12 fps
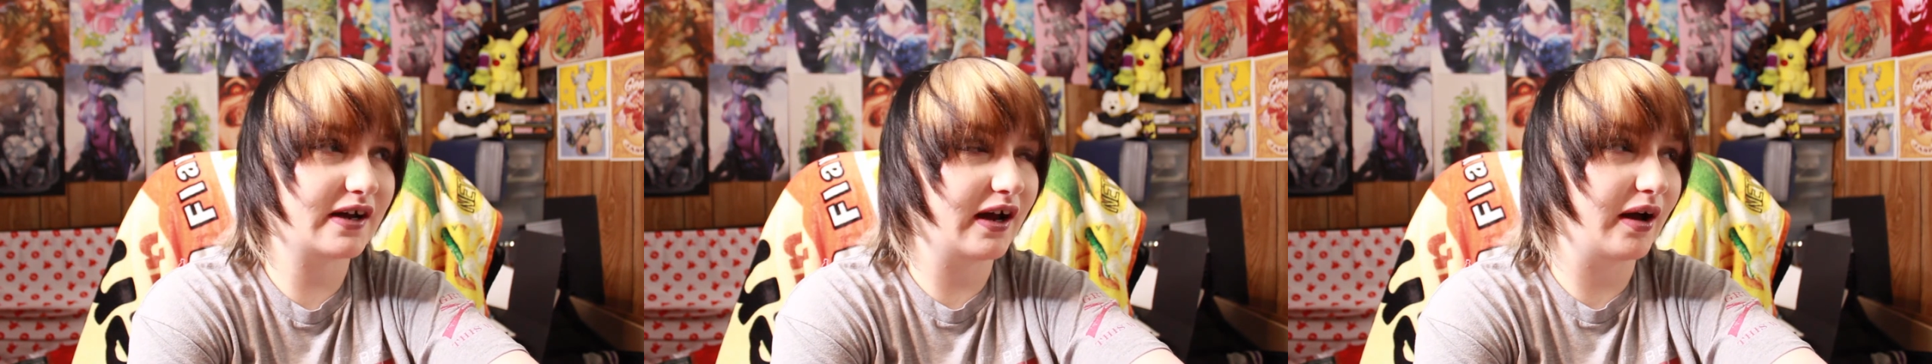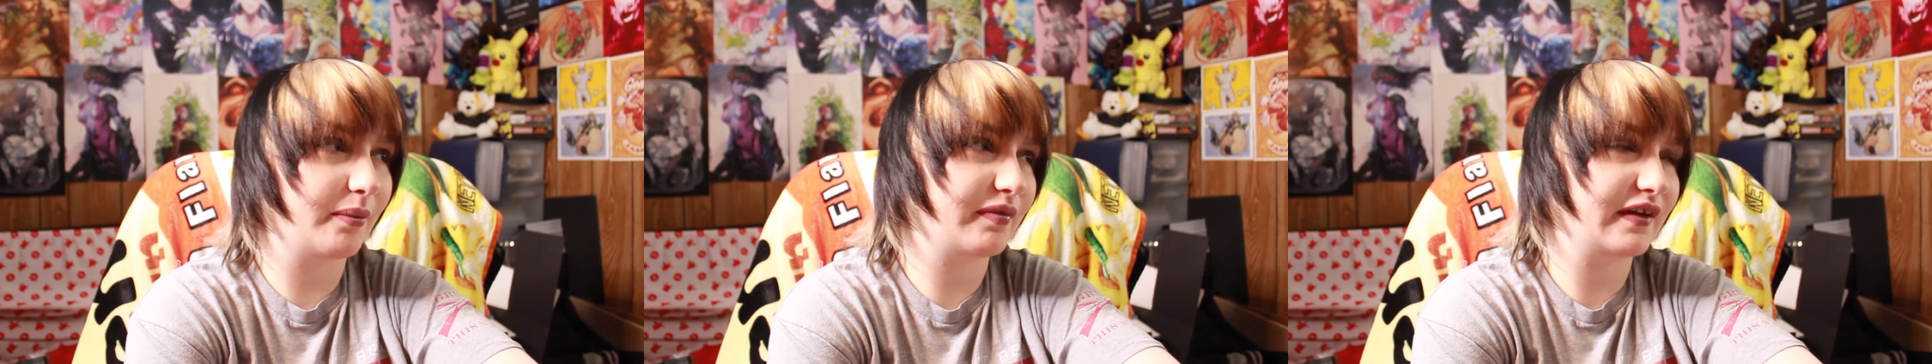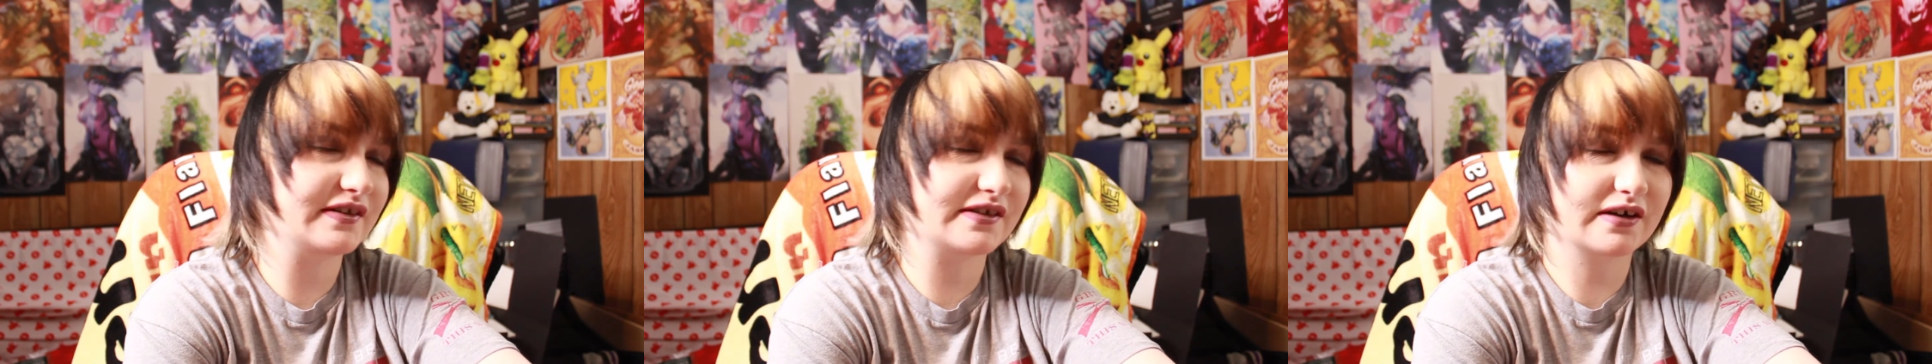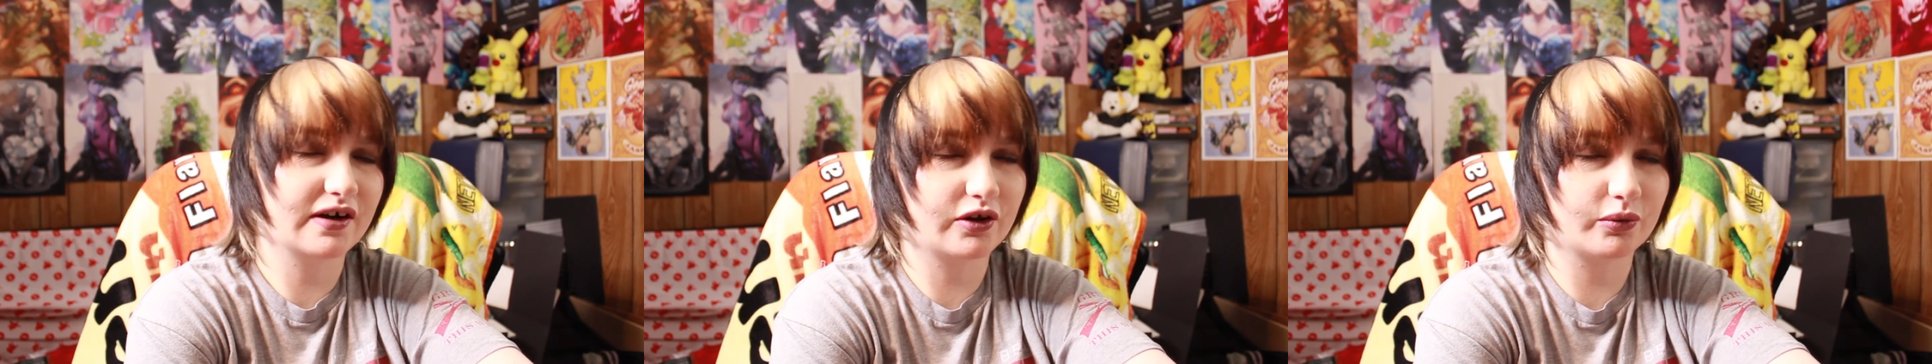It's
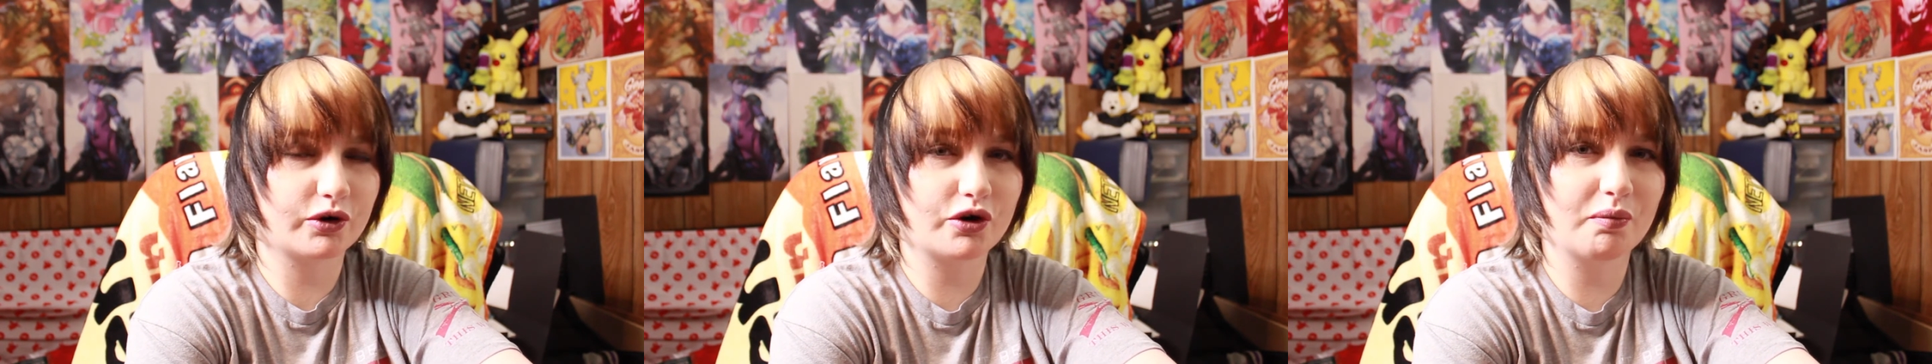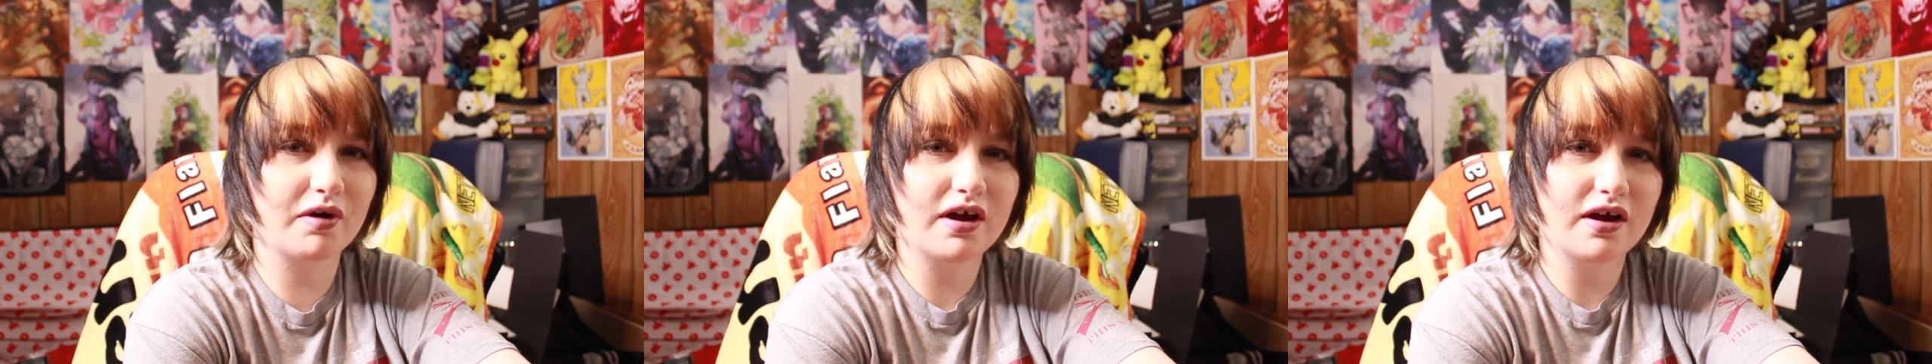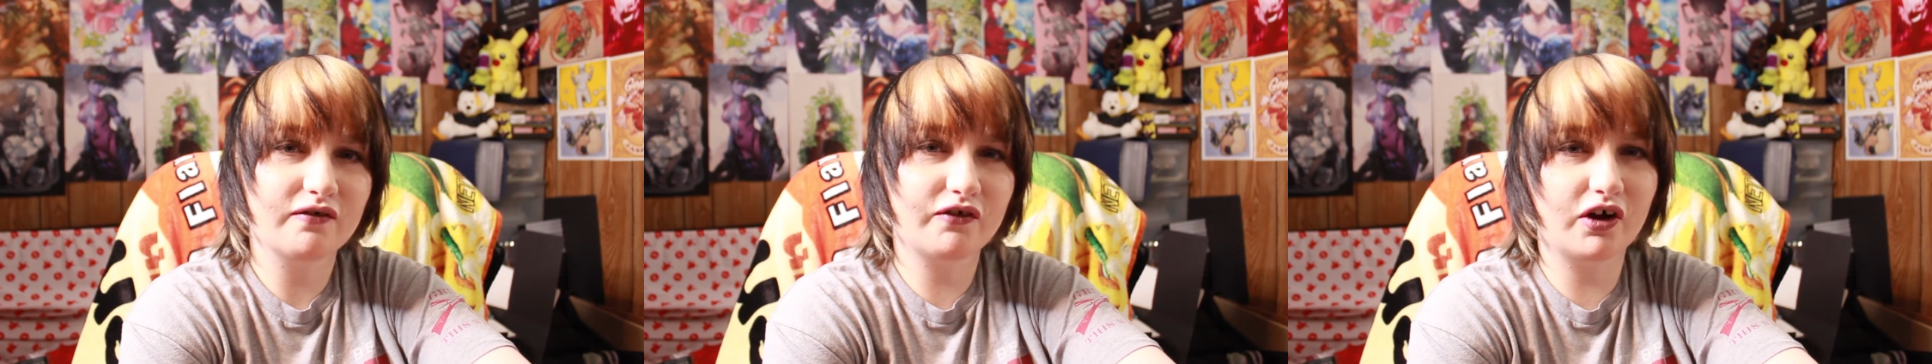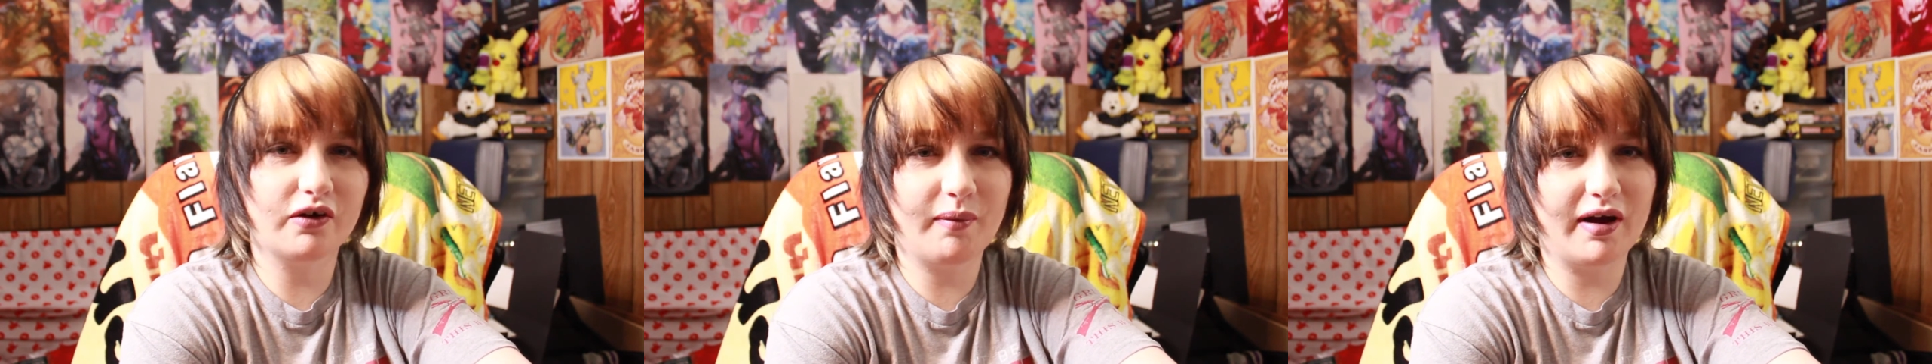in another room
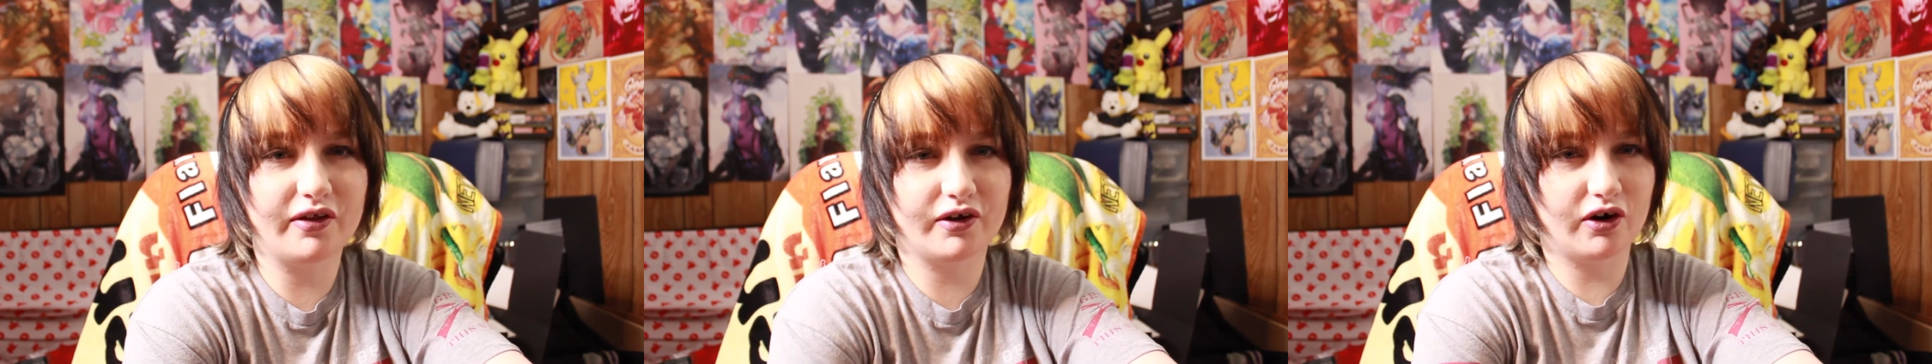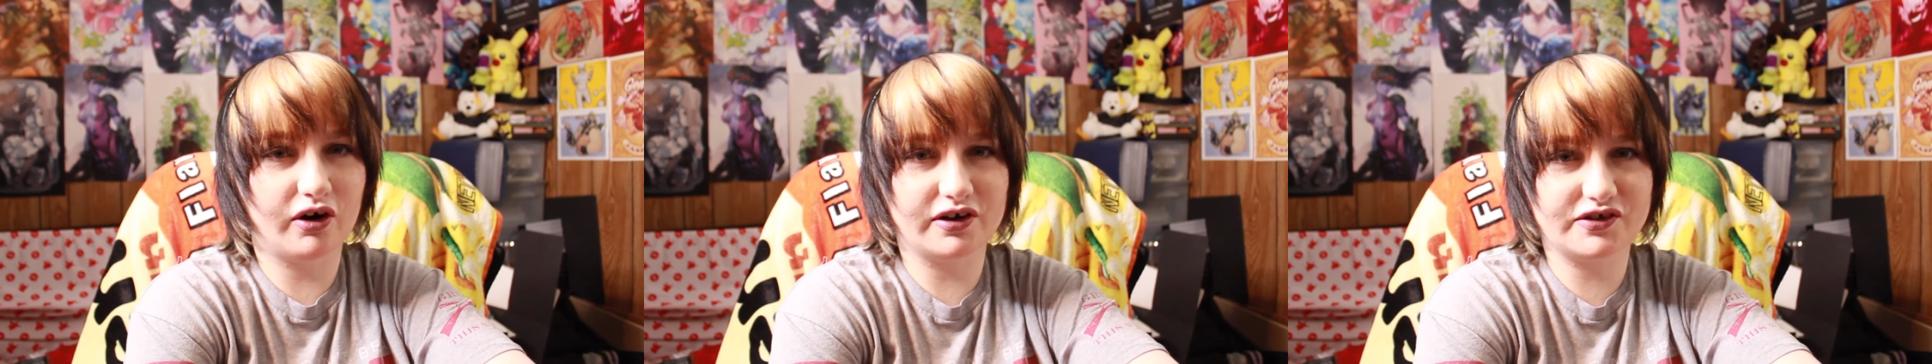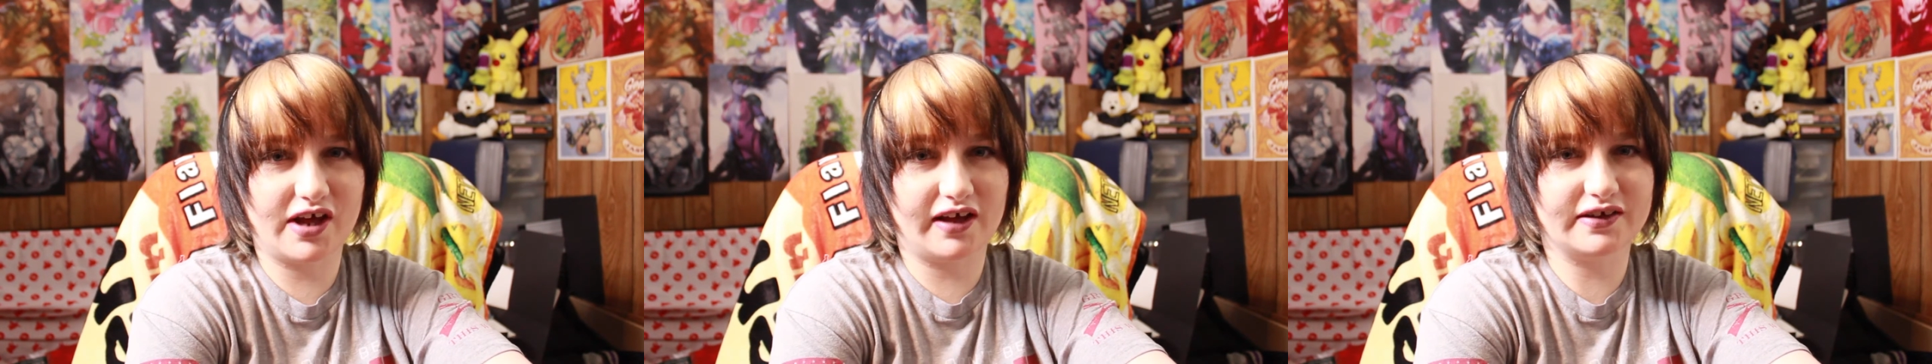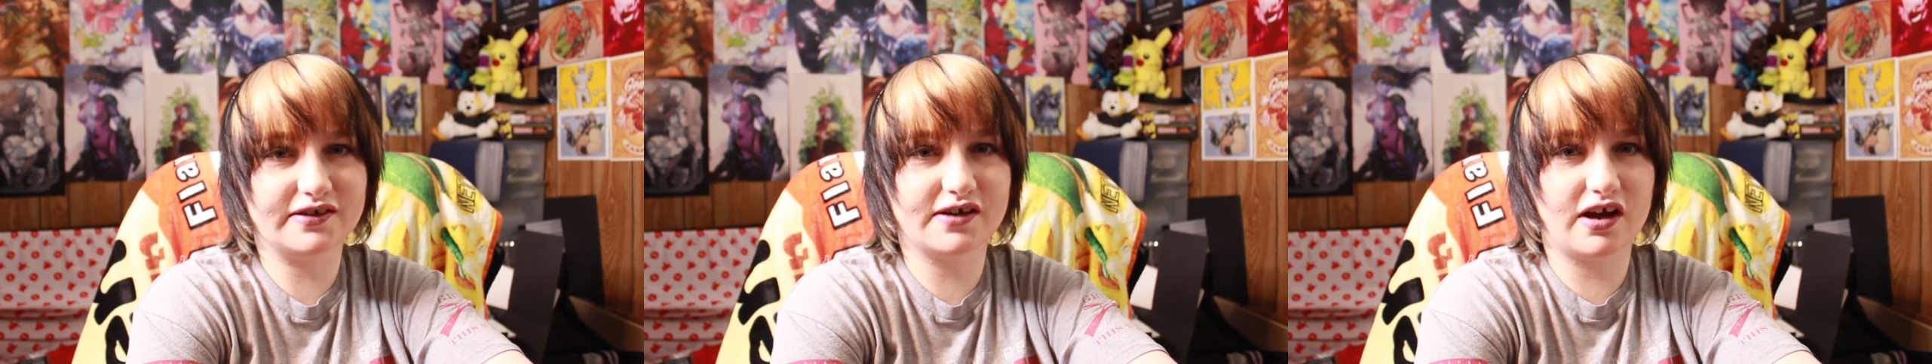full of my other Artist
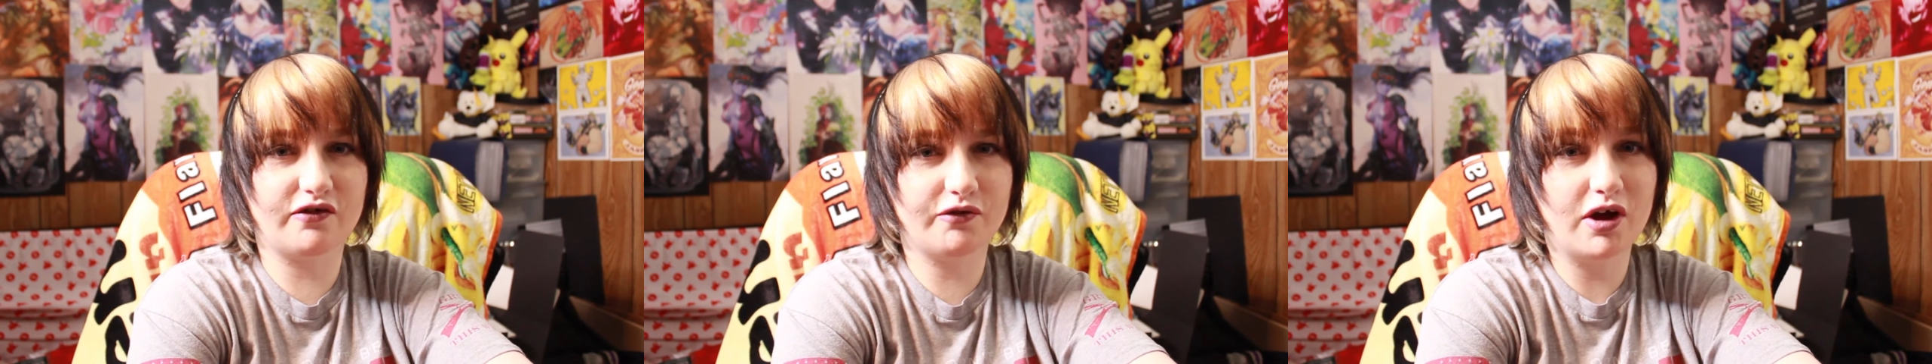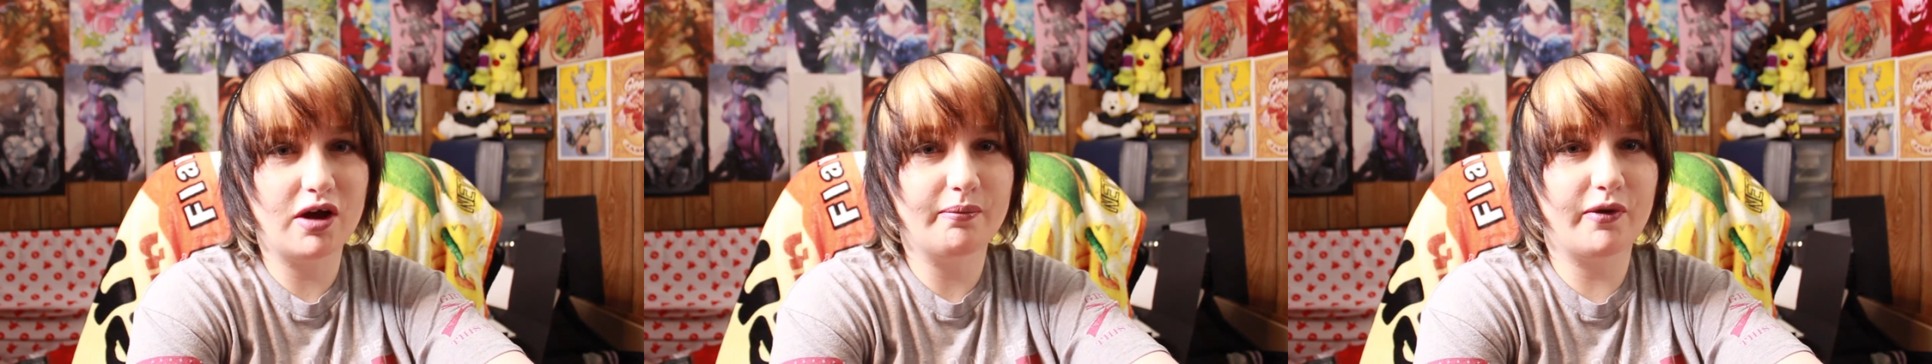Alley stuff.